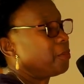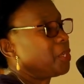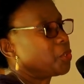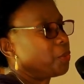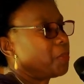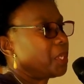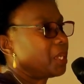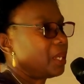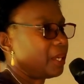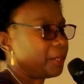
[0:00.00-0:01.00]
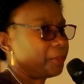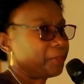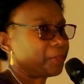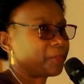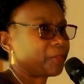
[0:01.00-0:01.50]
for me to be here,
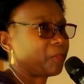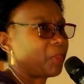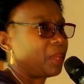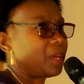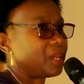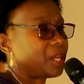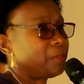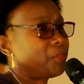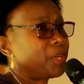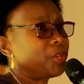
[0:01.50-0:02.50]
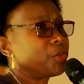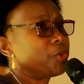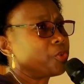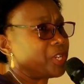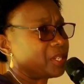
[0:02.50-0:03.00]
and I bring you
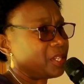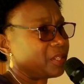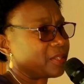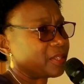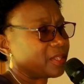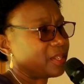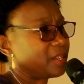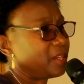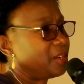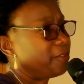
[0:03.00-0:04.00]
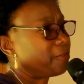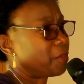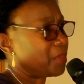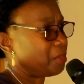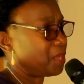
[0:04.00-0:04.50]
greetings
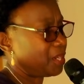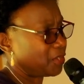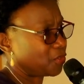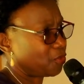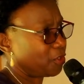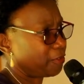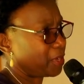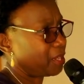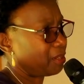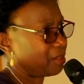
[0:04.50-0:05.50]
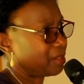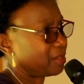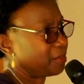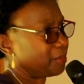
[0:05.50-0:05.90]
from the Ministry of Health